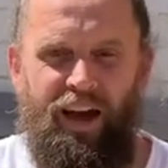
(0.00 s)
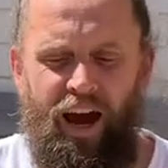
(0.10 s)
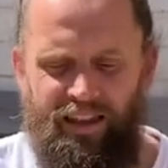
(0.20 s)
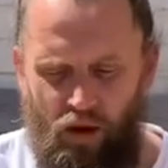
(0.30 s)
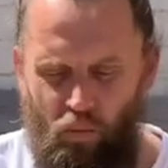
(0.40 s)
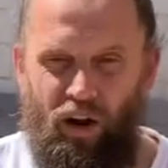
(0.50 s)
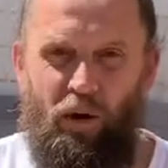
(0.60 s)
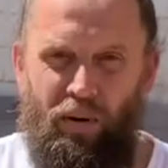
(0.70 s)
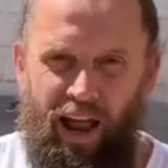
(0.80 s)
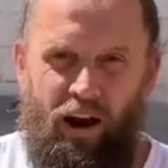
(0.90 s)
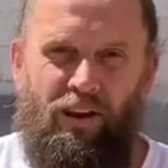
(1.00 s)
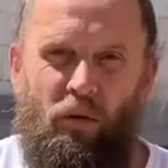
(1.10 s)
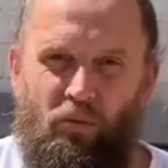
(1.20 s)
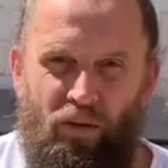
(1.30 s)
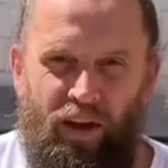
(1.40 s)
and then we're going to play around
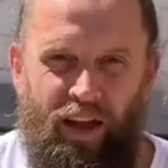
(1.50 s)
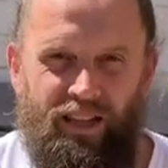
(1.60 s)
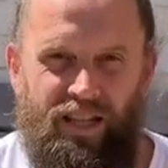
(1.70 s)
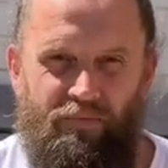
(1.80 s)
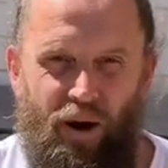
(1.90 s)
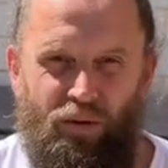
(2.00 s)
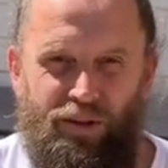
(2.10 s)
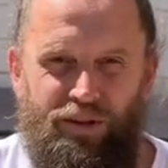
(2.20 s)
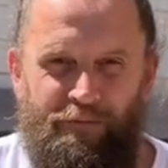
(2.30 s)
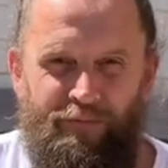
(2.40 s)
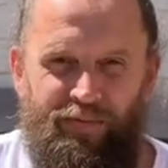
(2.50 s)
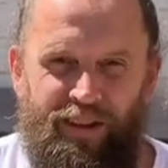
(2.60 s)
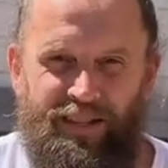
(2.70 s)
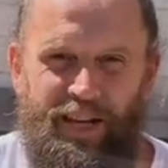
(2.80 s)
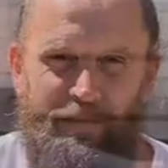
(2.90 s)
with putting it into the moulds.
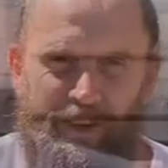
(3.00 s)
See you in a minute.